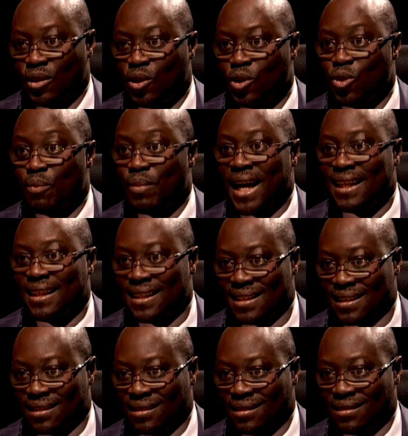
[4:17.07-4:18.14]
you buy
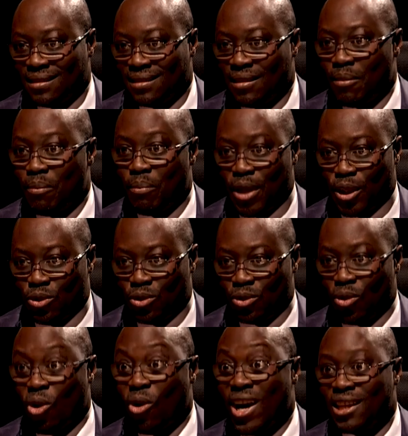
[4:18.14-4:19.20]
diesel, petrol,
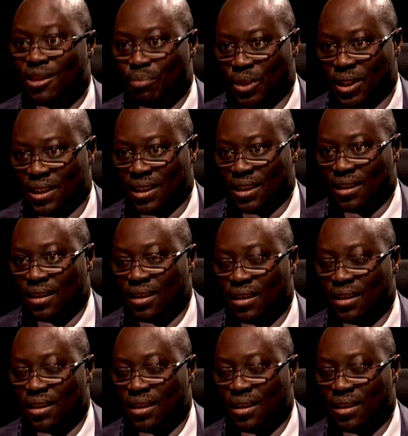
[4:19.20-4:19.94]
or LPG,